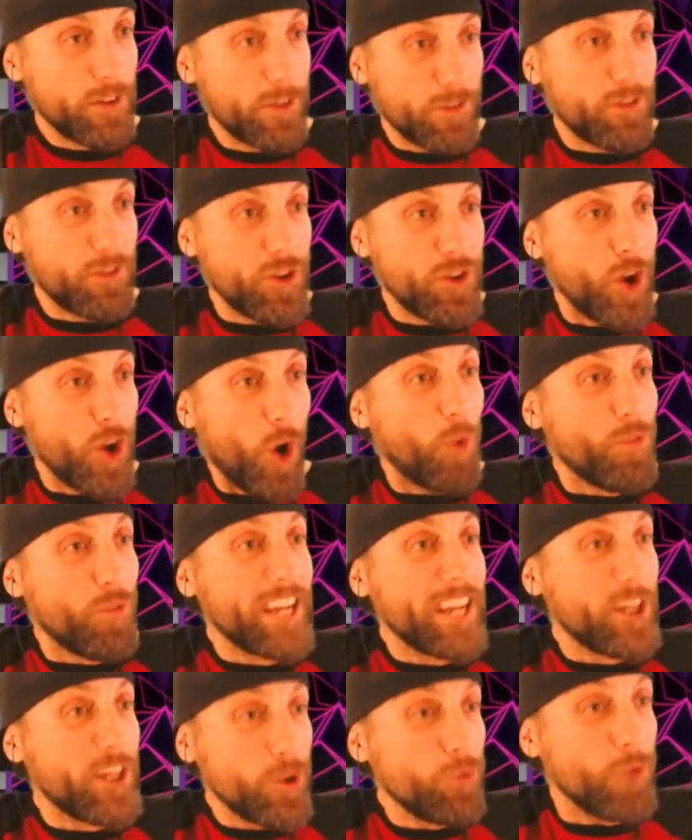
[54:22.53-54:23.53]
No,
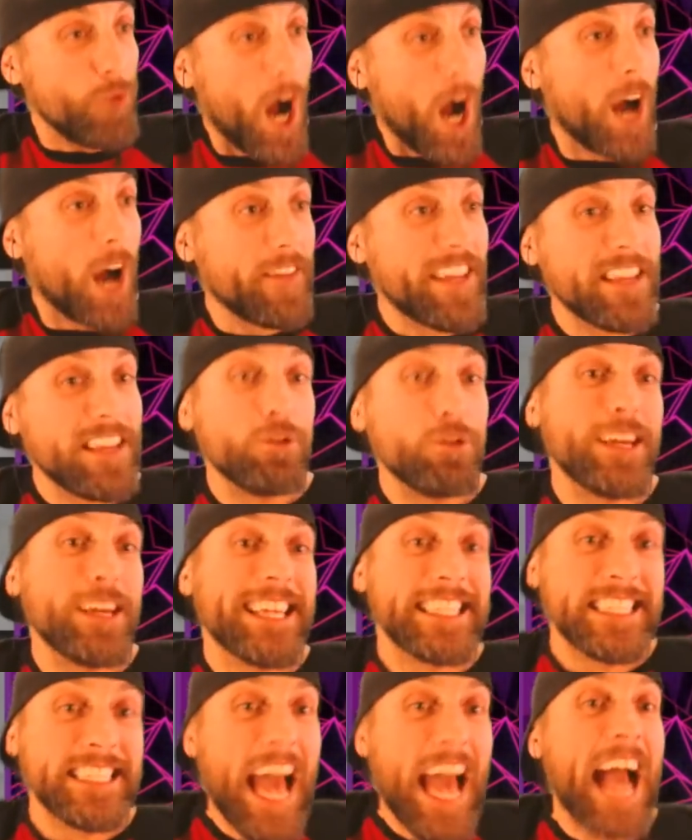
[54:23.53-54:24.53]
they do not. They look
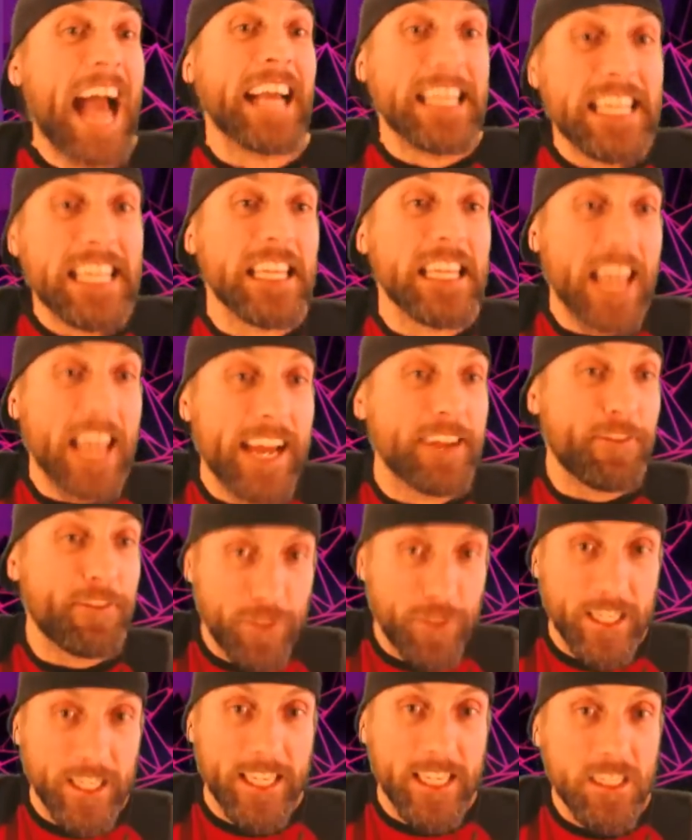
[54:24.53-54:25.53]
exactly like
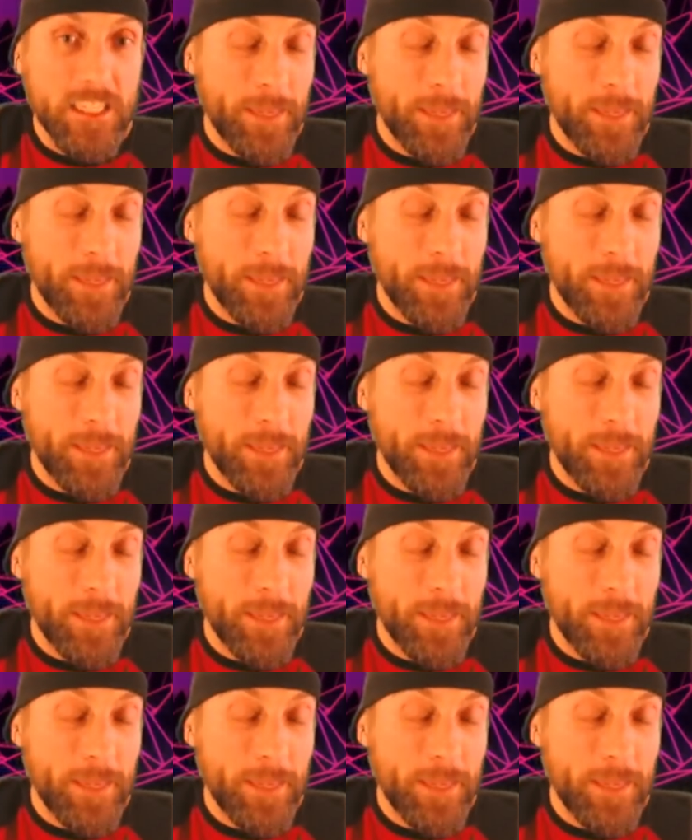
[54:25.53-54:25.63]
fleas